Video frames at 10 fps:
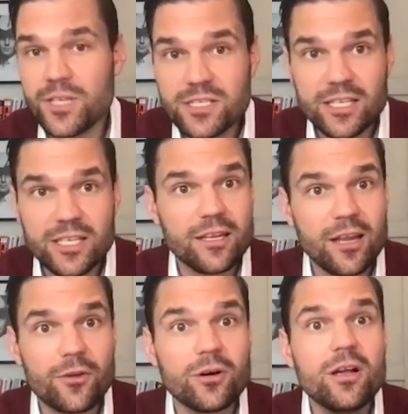Disney, and
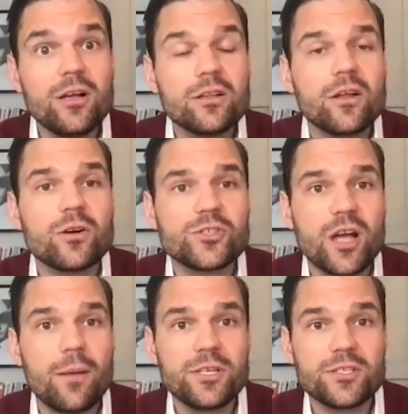other large
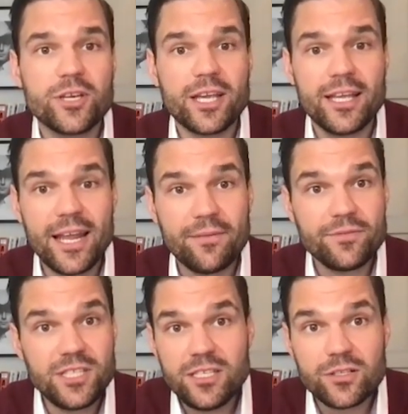companies looking at
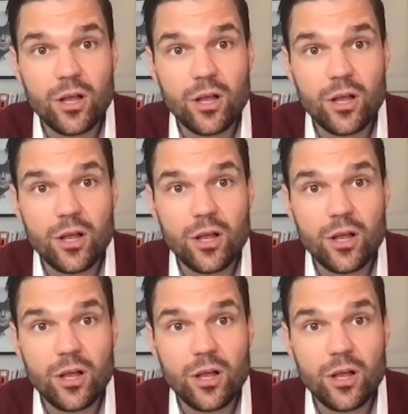NFTs,